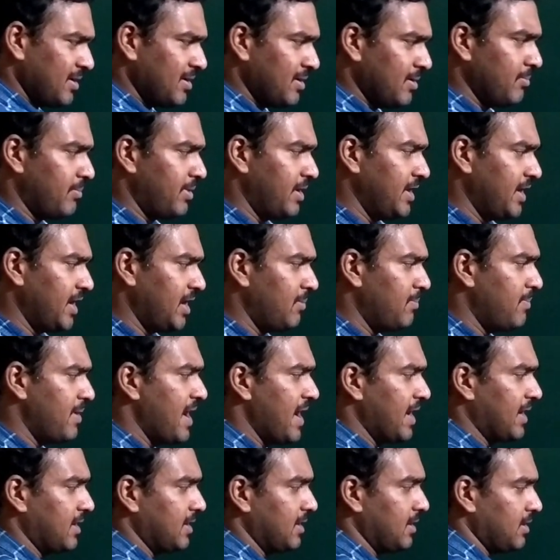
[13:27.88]
bring it
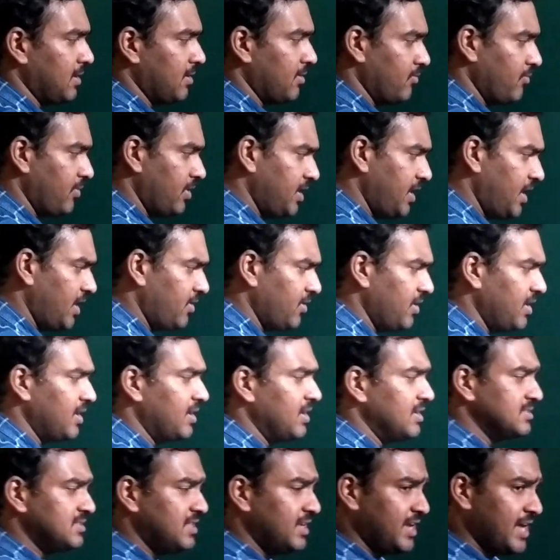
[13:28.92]
back. We need to
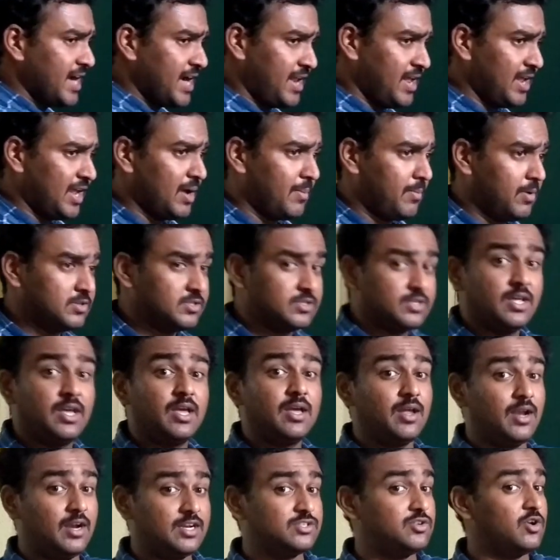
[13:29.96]
increase the carrying capacity.
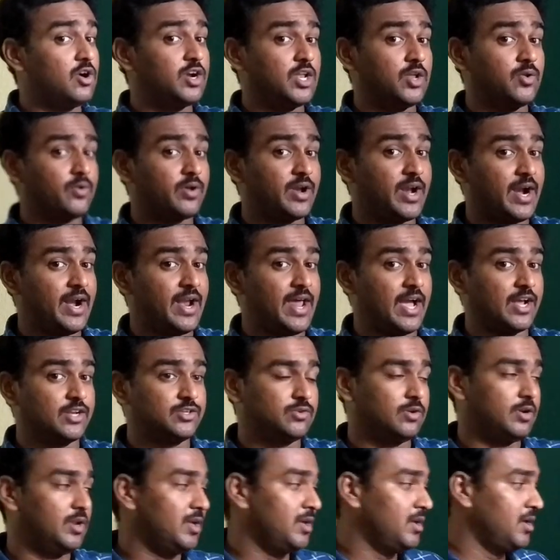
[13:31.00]
It's not in our hand
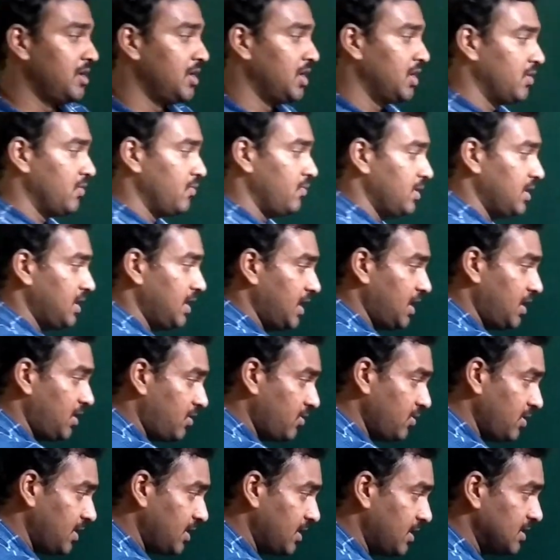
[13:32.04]
actually. We need to
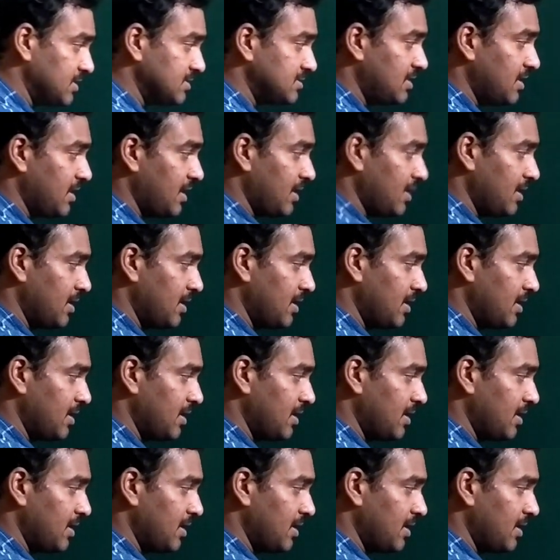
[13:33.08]
decrease the